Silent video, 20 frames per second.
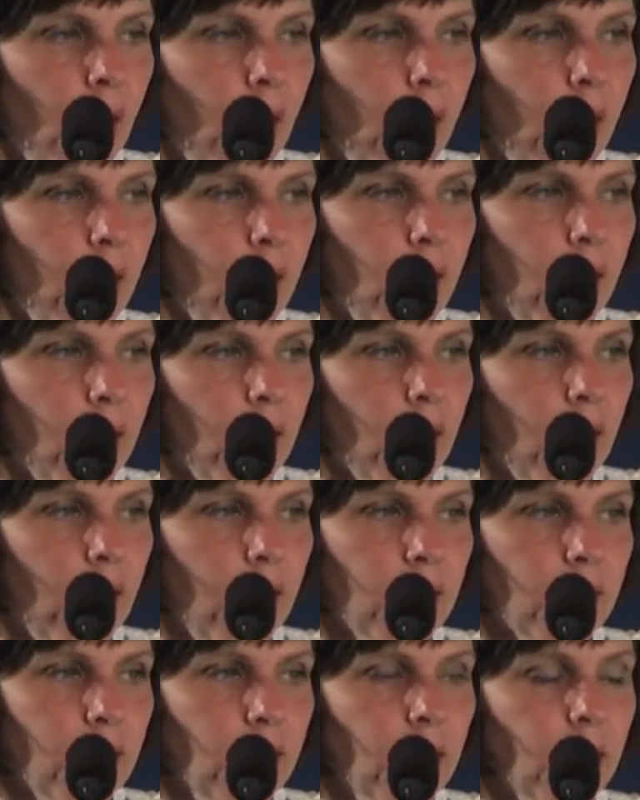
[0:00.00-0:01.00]

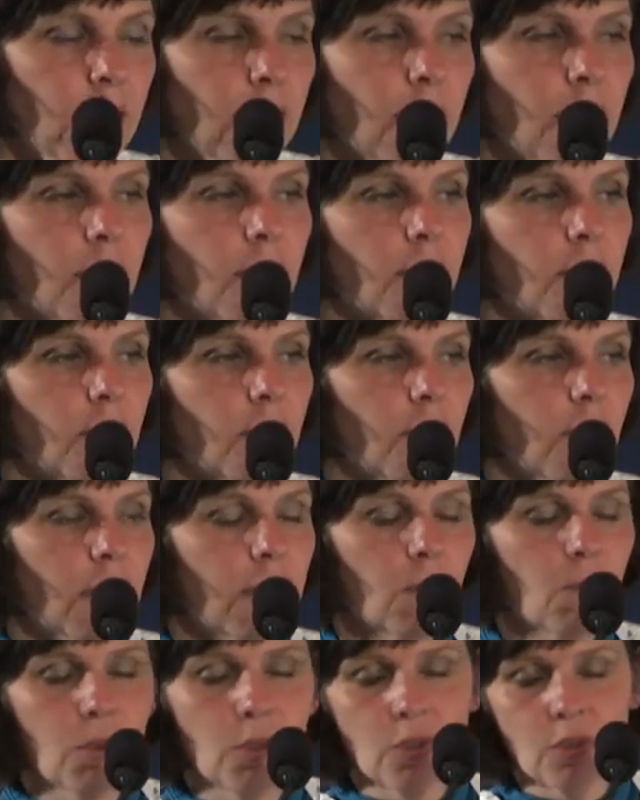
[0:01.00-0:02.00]
and in it,
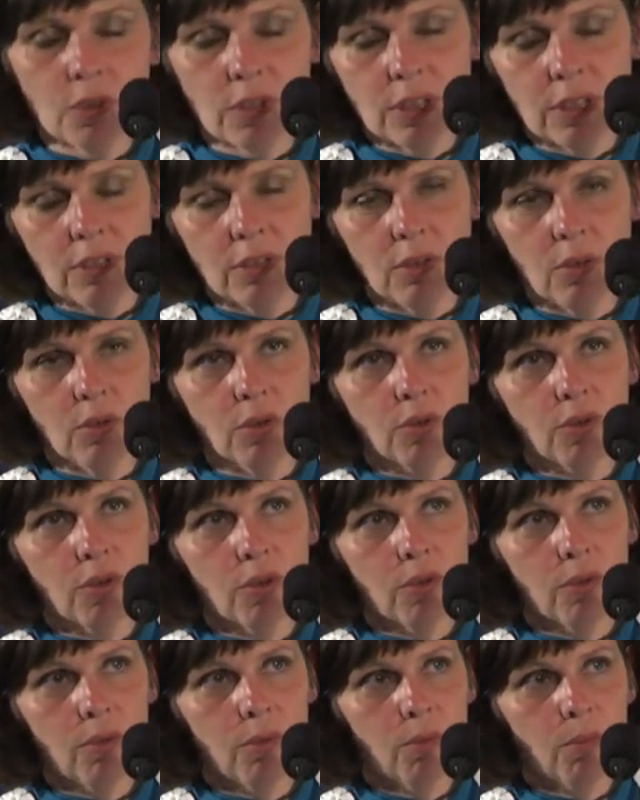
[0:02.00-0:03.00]
like, we took it
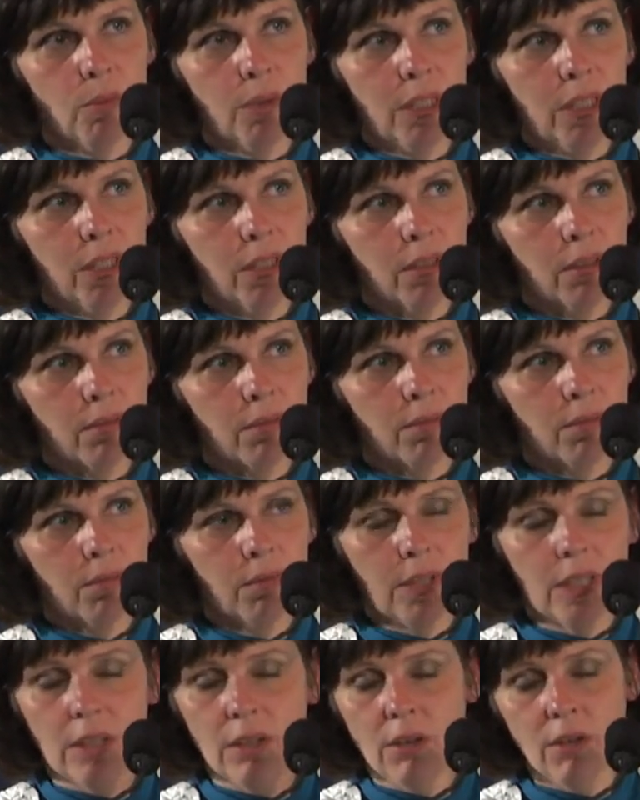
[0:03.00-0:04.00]
also, we
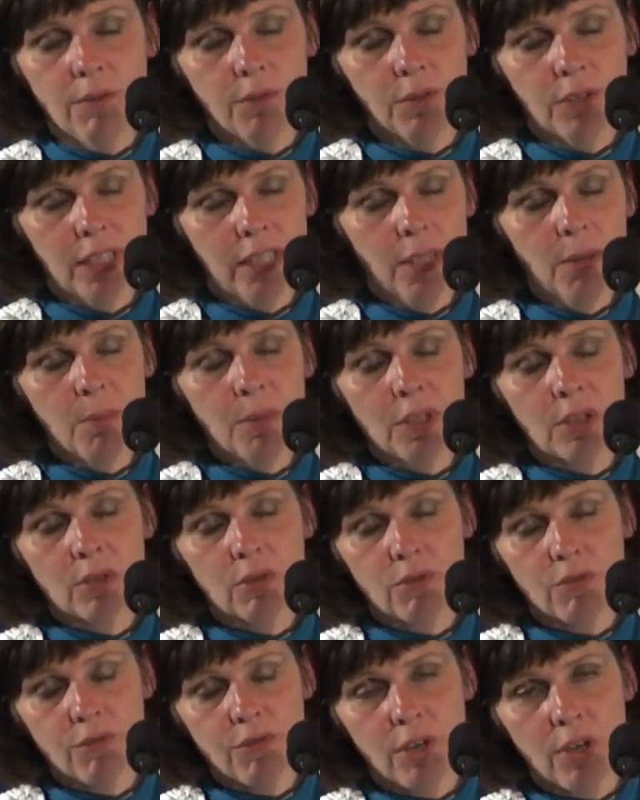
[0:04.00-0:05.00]
then offered anybody
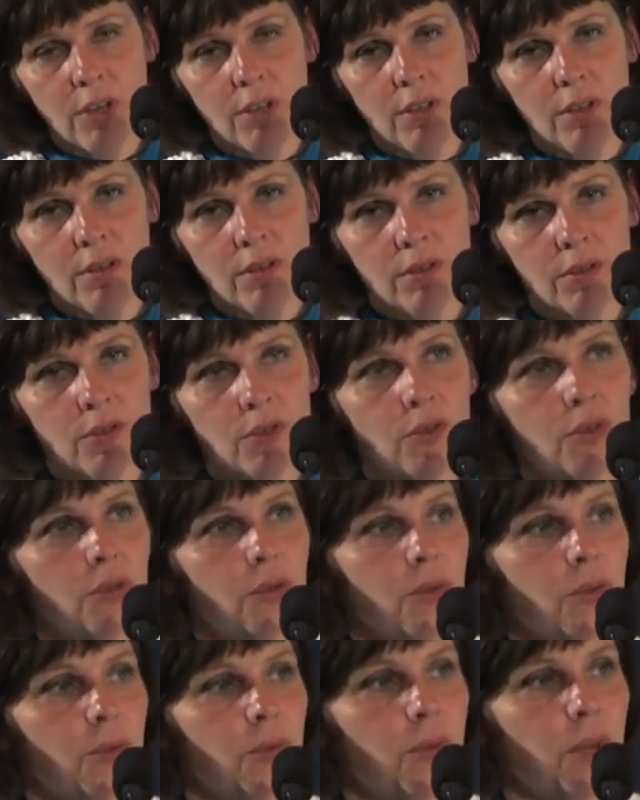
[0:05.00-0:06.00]
could run
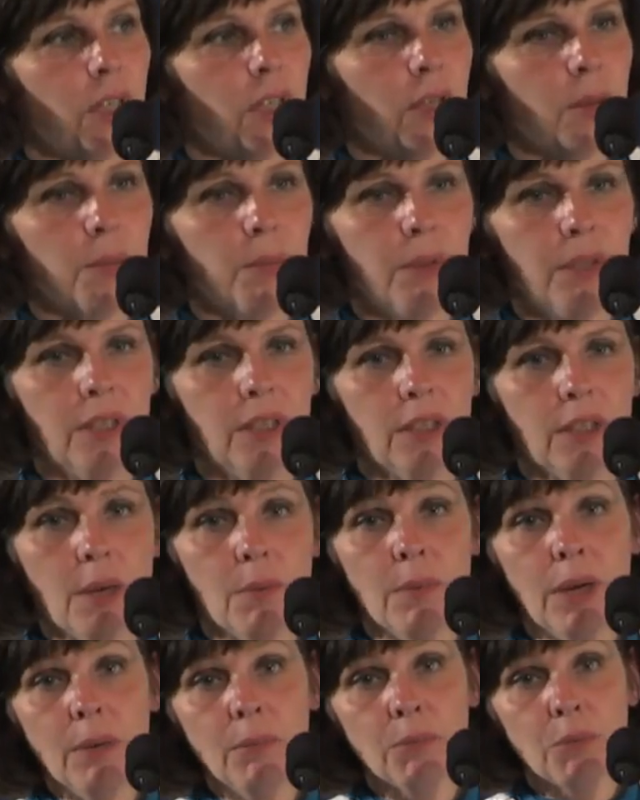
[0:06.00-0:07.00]
to be
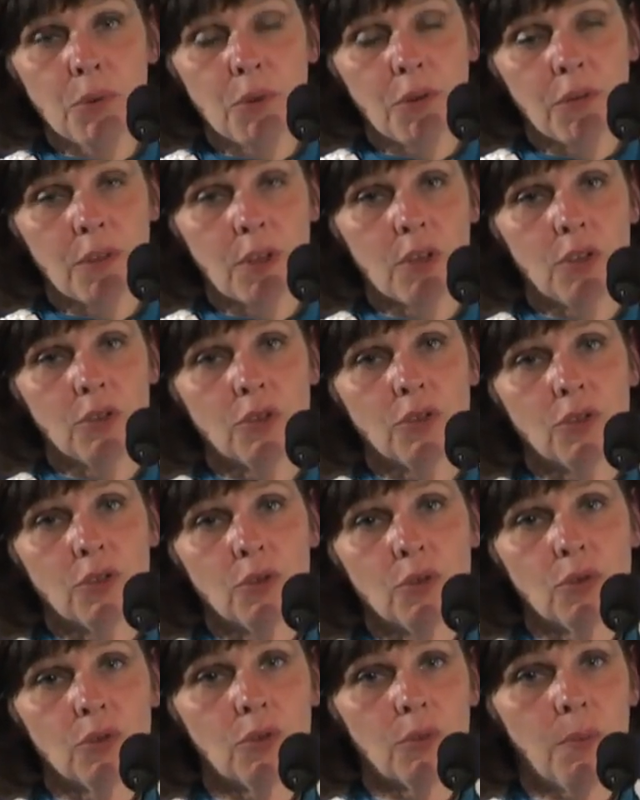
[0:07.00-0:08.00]
a member of the
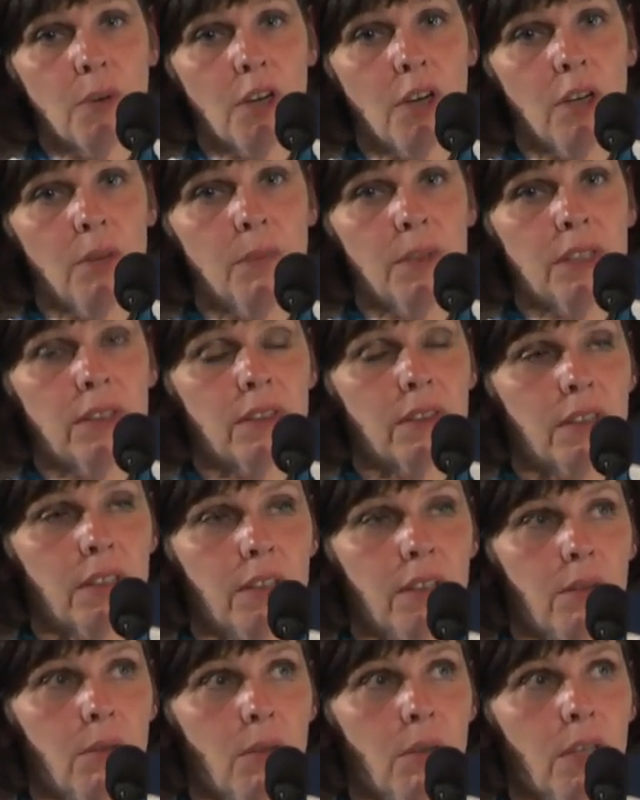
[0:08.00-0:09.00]
Constitutional Parliament,
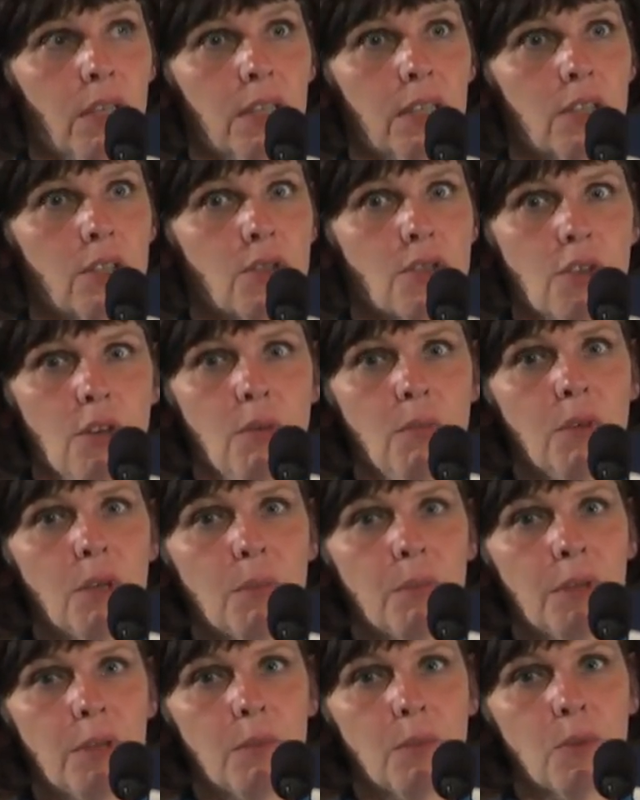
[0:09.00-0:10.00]
and there were like so
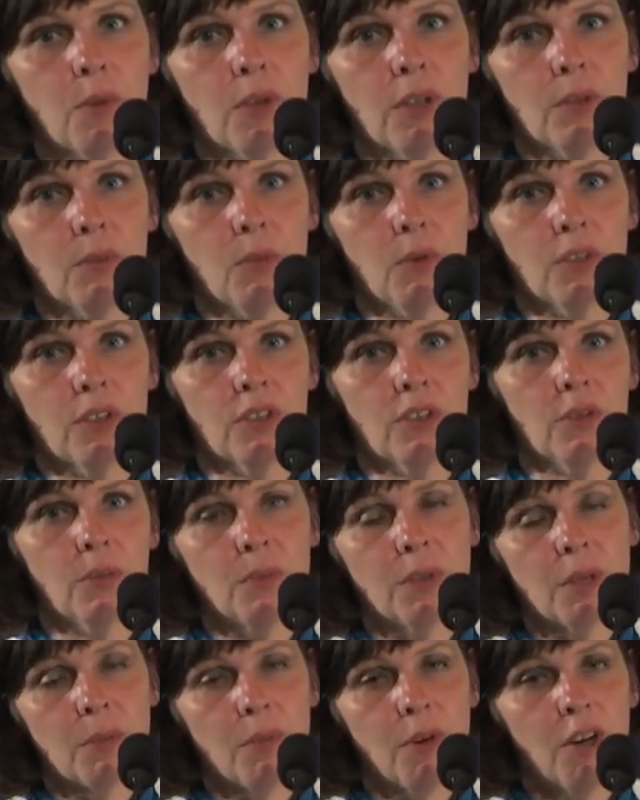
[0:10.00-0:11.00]
many people that wanted to
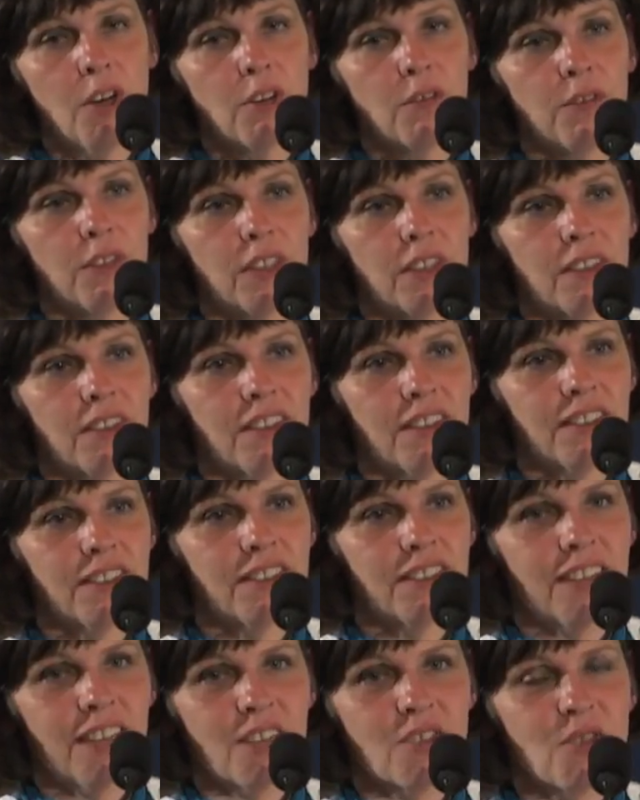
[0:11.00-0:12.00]
be a part of it
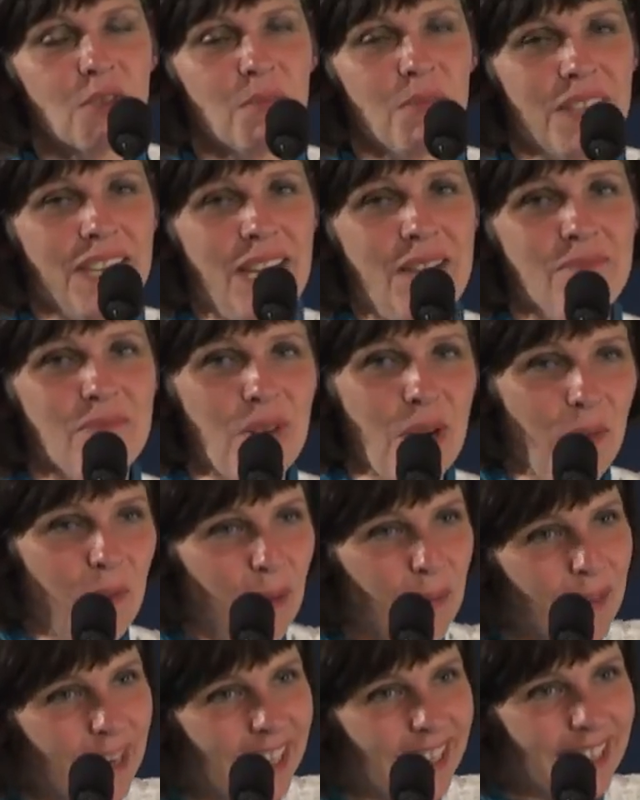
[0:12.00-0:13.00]
that it actually became
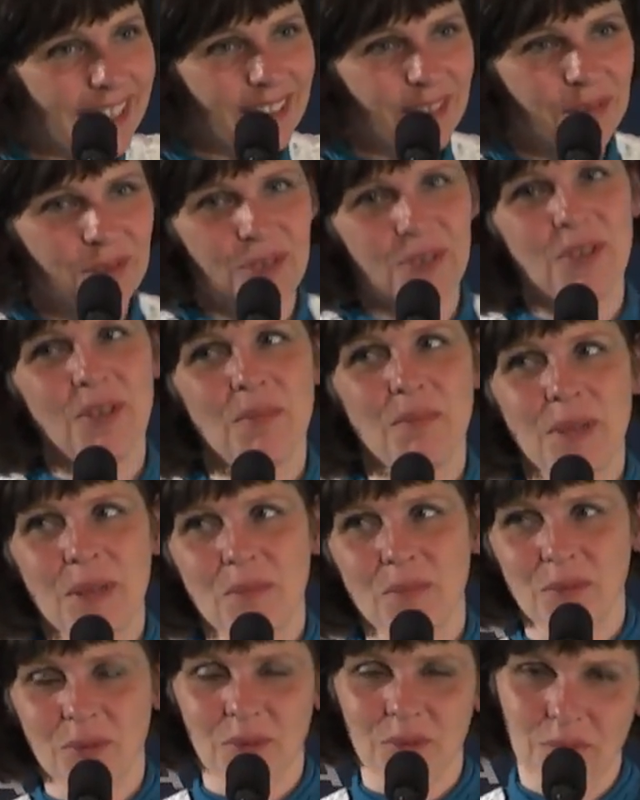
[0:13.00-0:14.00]
problematic for the
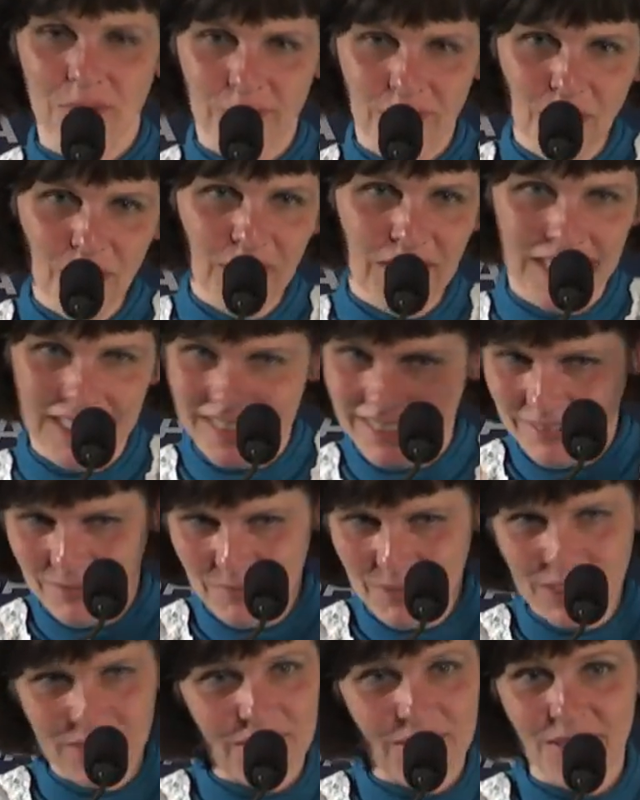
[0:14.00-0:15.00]
people voting,
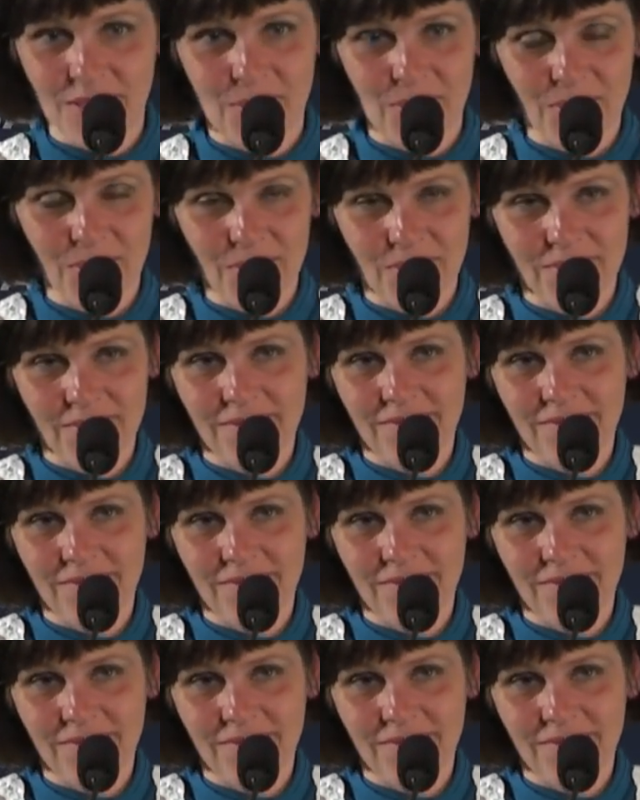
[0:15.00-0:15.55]
because they were,